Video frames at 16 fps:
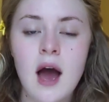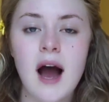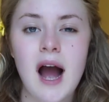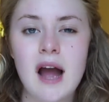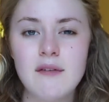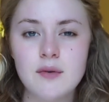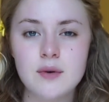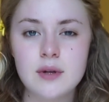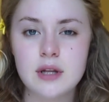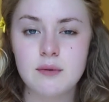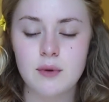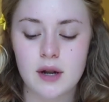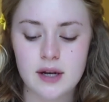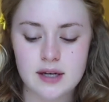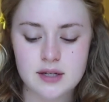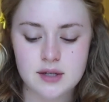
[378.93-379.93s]
I haven't really
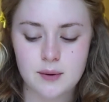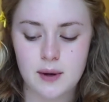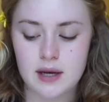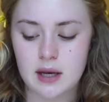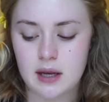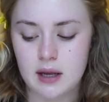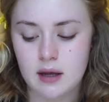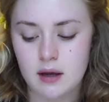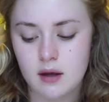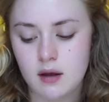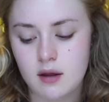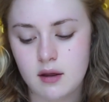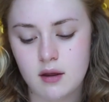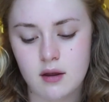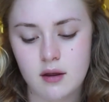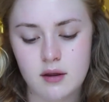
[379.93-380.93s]
run into
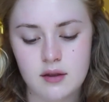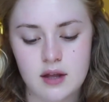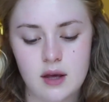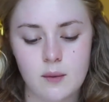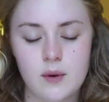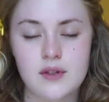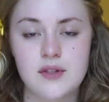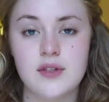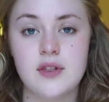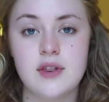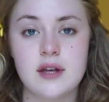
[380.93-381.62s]
anything with